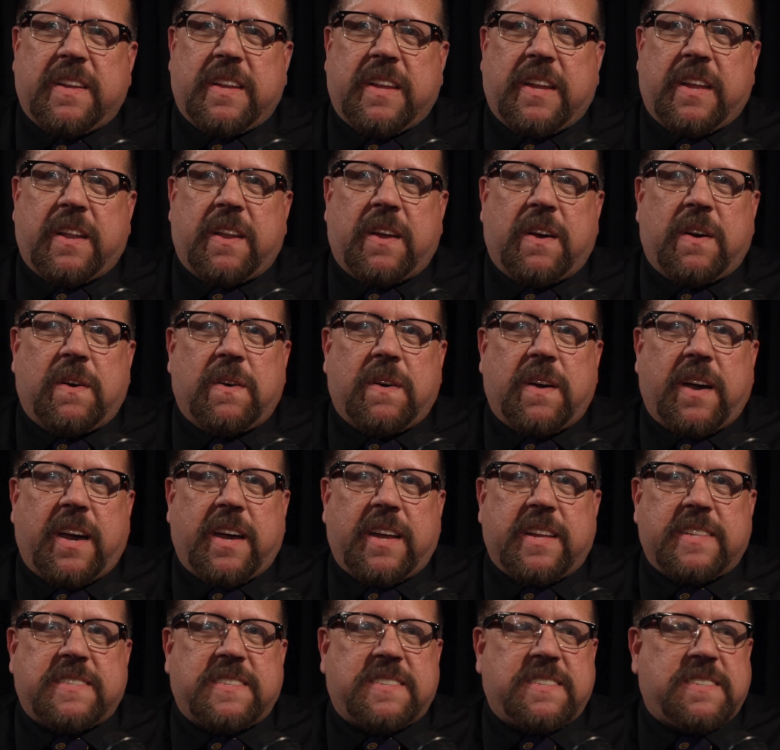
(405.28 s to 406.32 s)

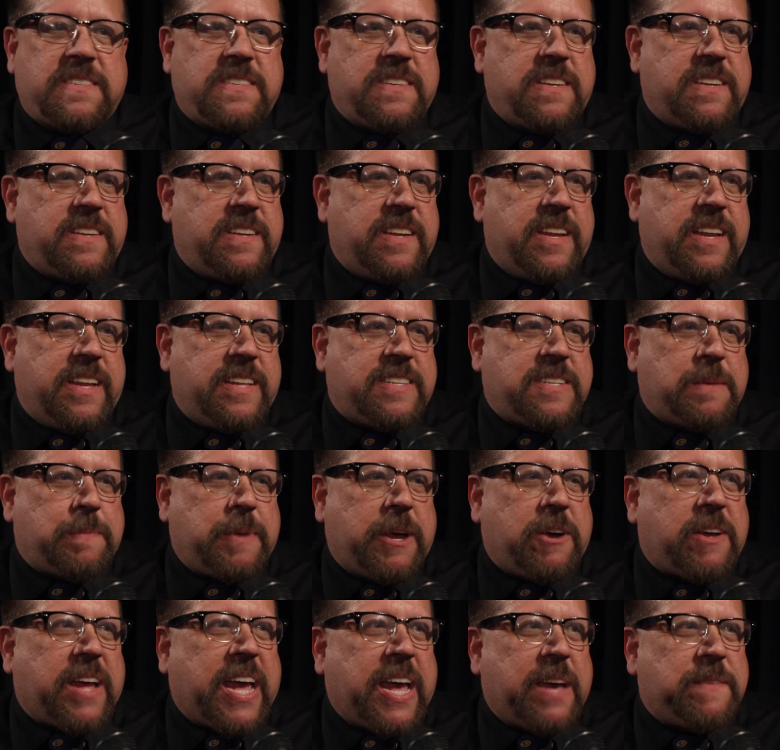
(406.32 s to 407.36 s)
It's
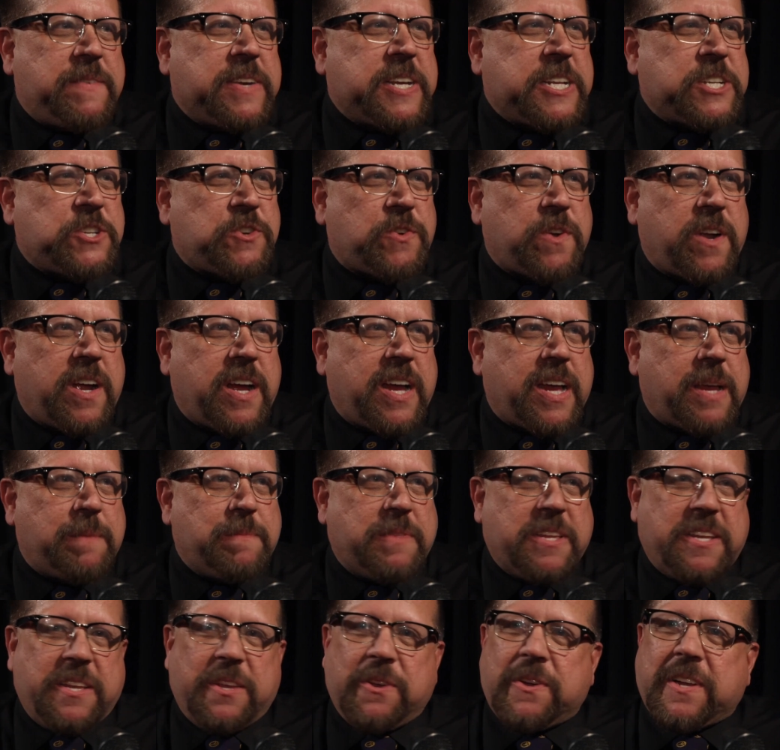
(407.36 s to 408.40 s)
about having a
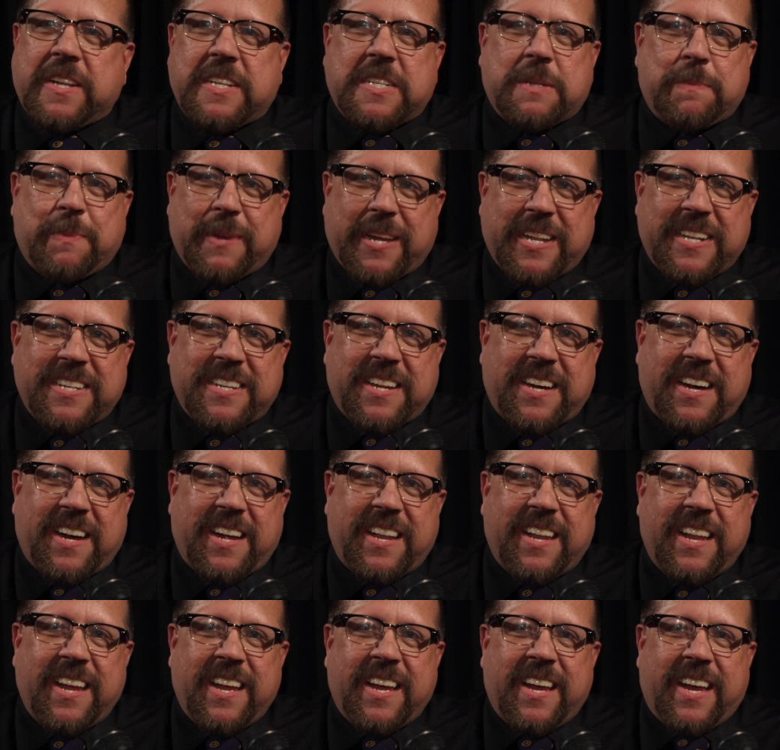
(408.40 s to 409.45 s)
tribe that you can depend
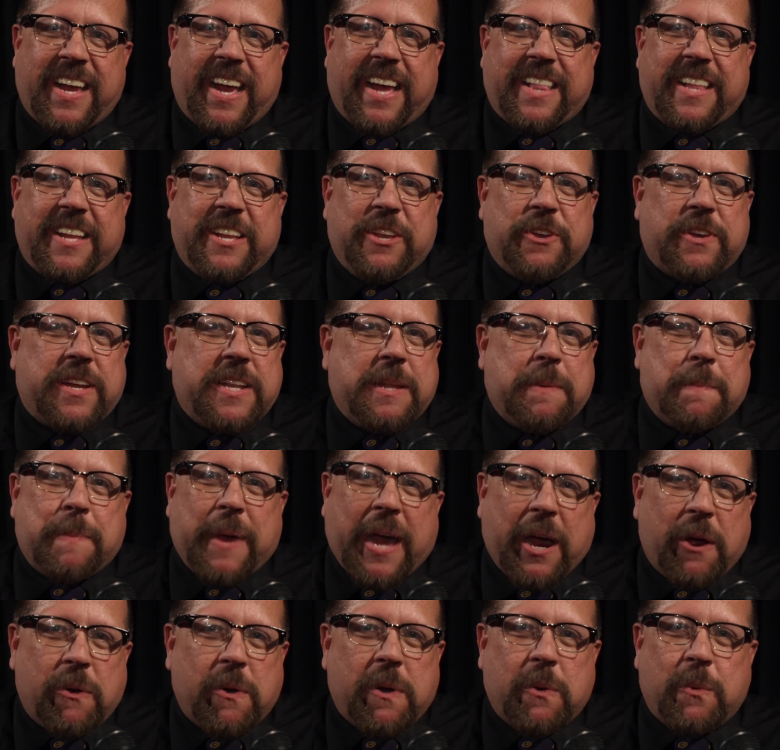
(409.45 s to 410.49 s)
on, and that you can
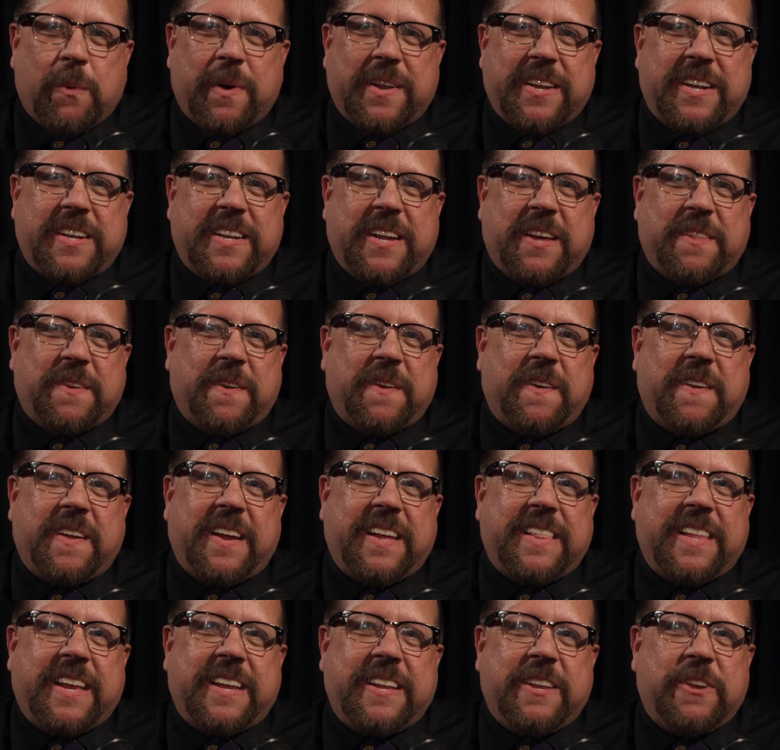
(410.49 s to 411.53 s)
empower one another,
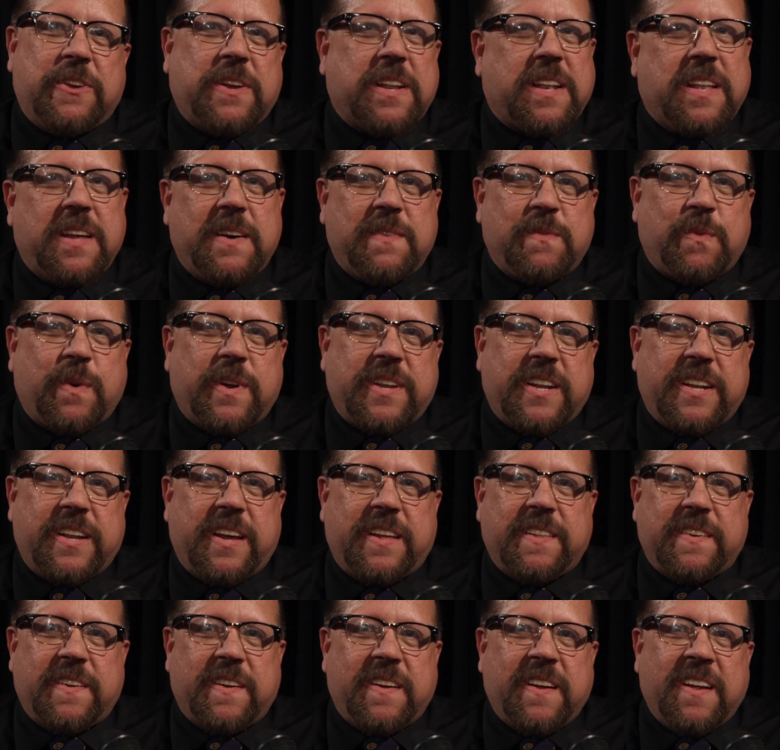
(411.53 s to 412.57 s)
and that you can love one
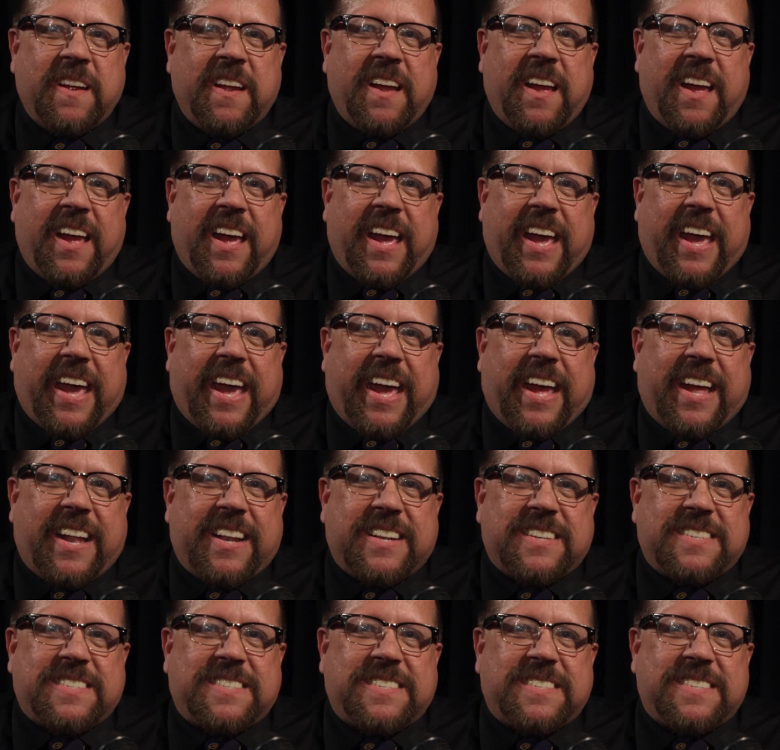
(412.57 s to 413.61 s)
another,
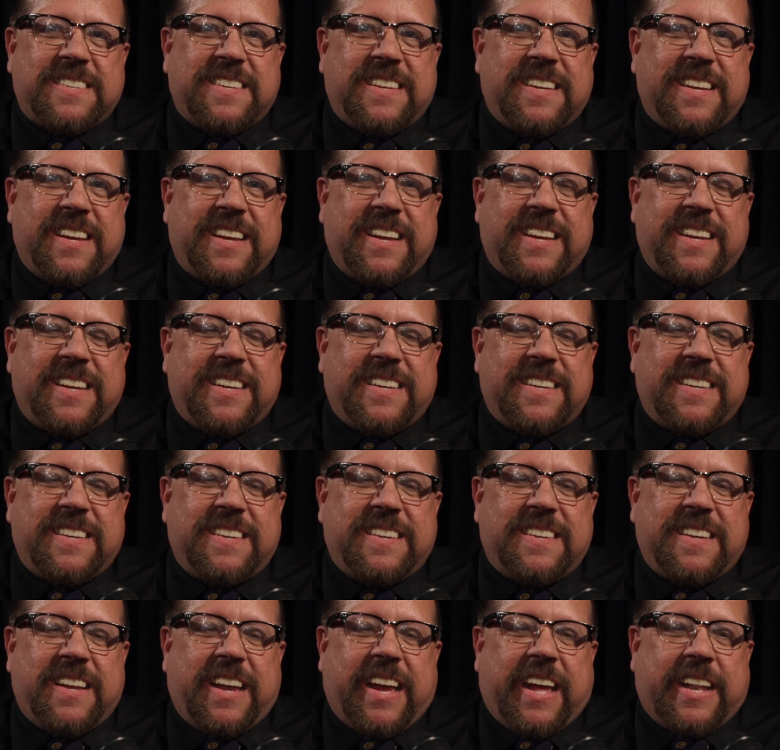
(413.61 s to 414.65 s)
and
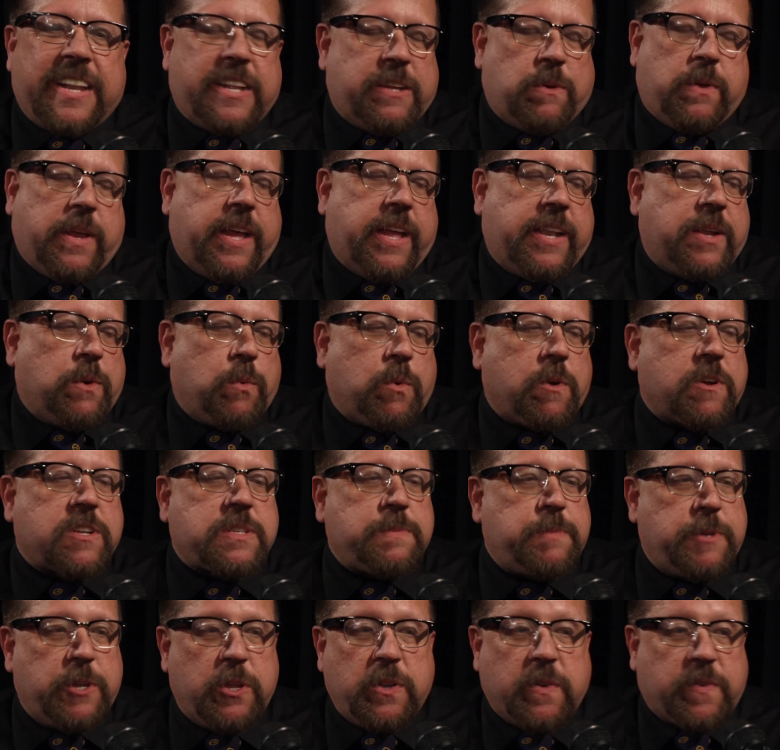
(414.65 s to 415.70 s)
it
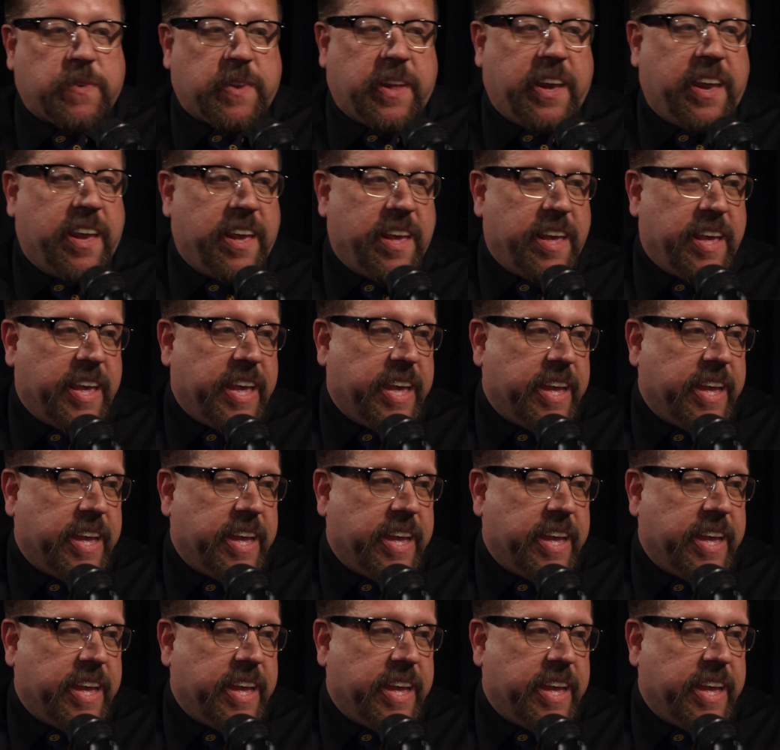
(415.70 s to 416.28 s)
works beautifully.